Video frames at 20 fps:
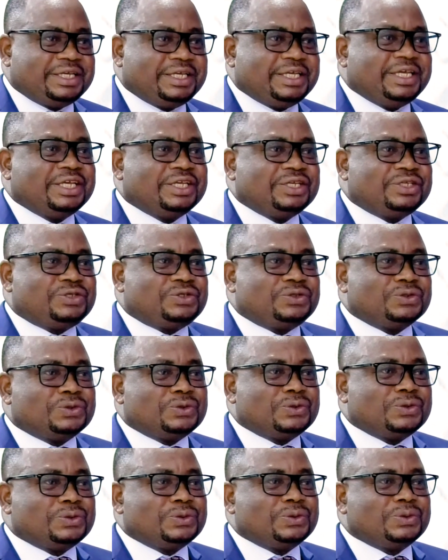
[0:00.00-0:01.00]

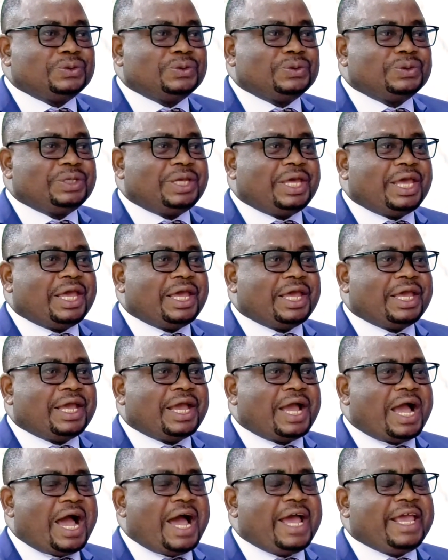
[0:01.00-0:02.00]
into
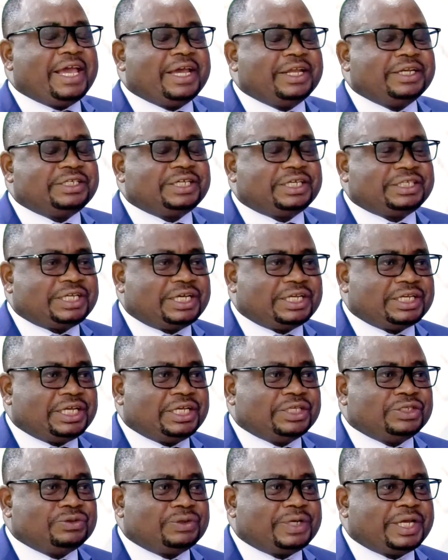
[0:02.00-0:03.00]
higher and tertiary
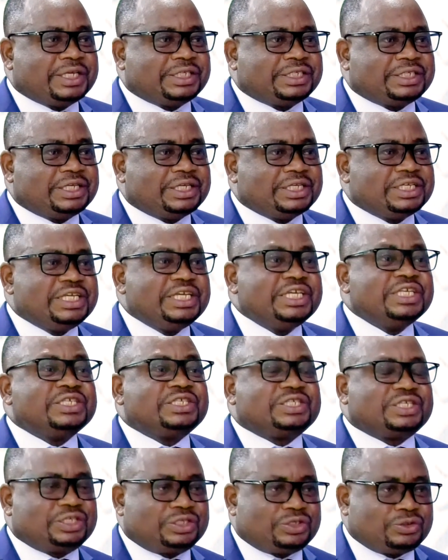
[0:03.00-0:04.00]
education
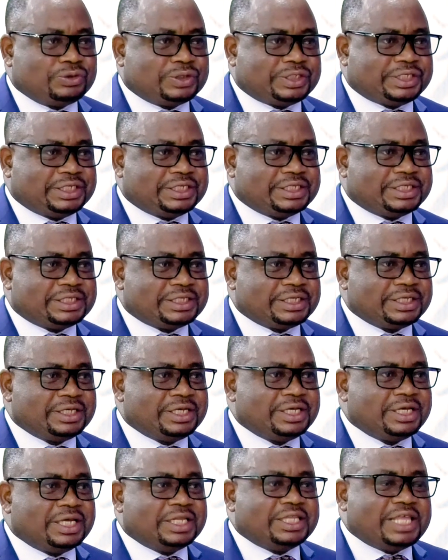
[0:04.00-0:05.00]
institutions
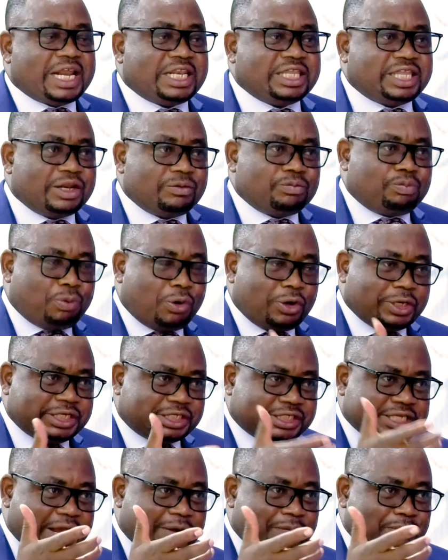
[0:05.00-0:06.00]
that then
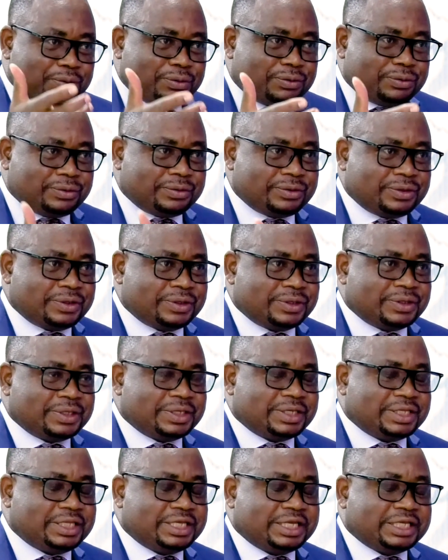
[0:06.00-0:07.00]
polish up
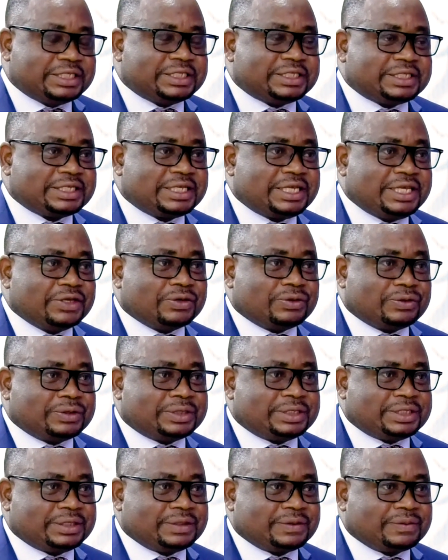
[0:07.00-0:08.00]
these
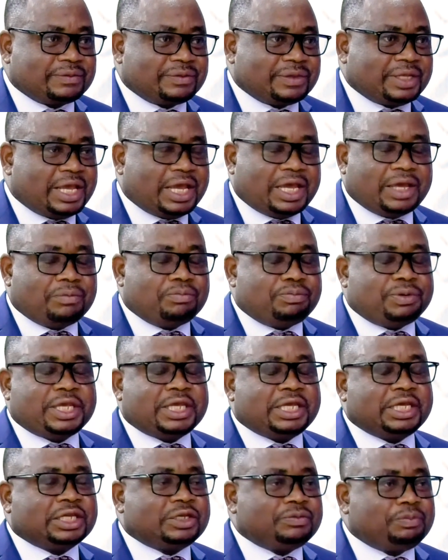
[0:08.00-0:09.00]
skills,
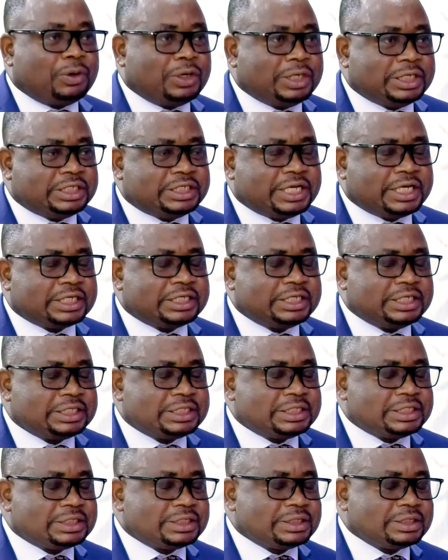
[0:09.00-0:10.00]
be it
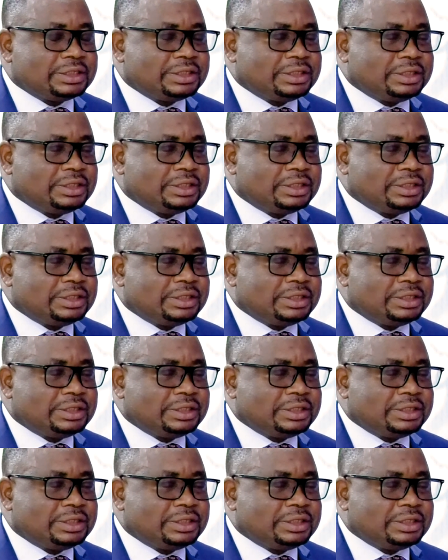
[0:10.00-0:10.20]
polytechnics